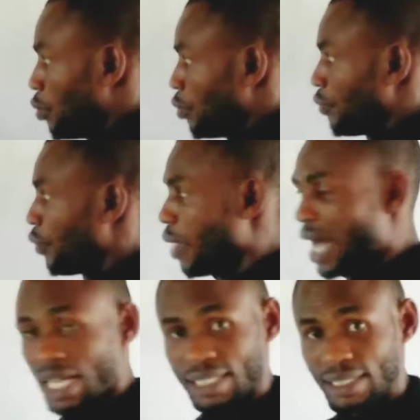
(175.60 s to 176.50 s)
For
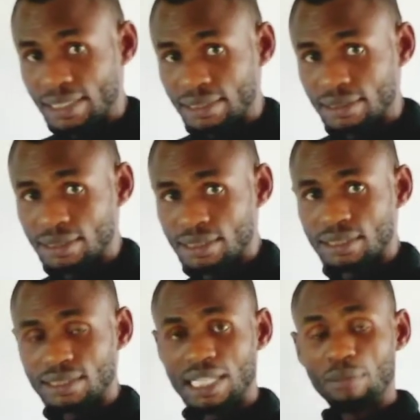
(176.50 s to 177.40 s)
alkane,
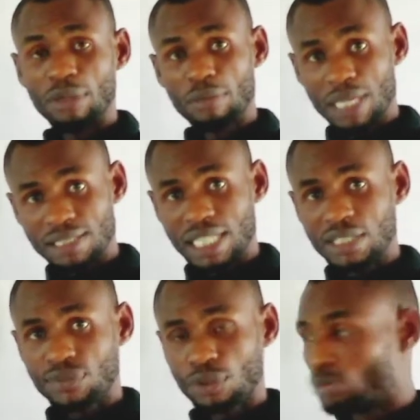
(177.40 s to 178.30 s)
their members
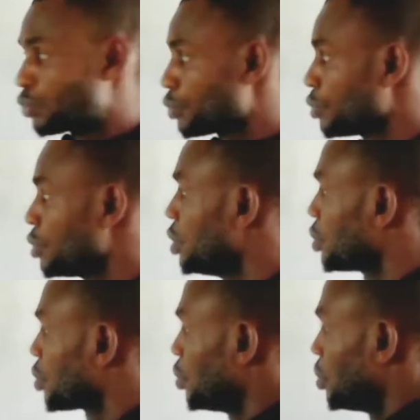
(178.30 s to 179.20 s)
start from
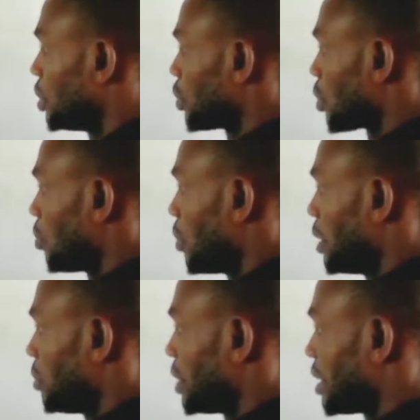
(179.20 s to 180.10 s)
2. So this one will
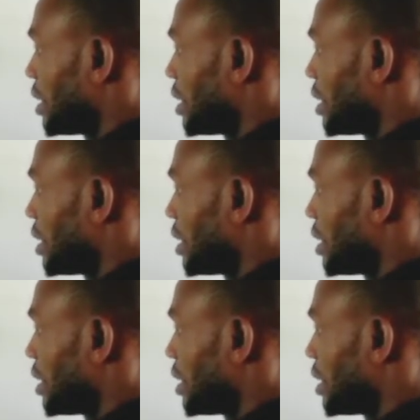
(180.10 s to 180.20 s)
end with